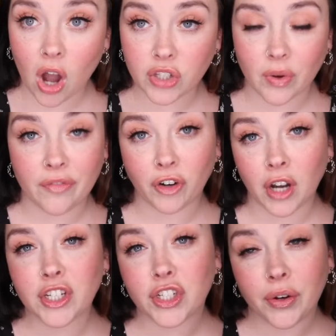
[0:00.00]
Also, I
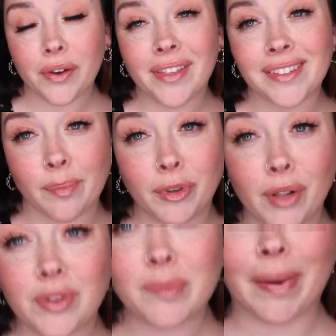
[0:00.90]
forgot to show you this up
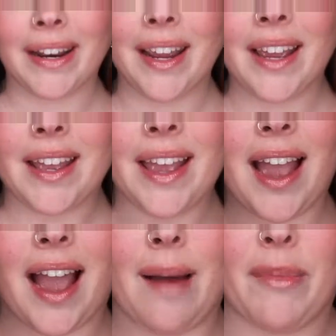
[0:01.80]
close, but
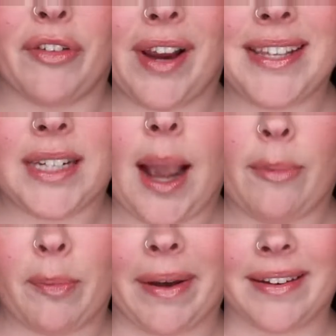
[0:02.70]
um, there is a
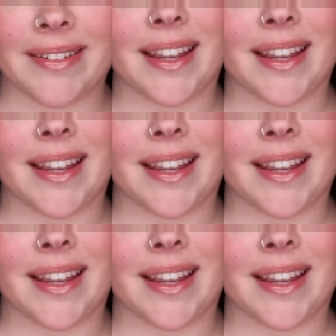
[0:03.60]
couple buttons.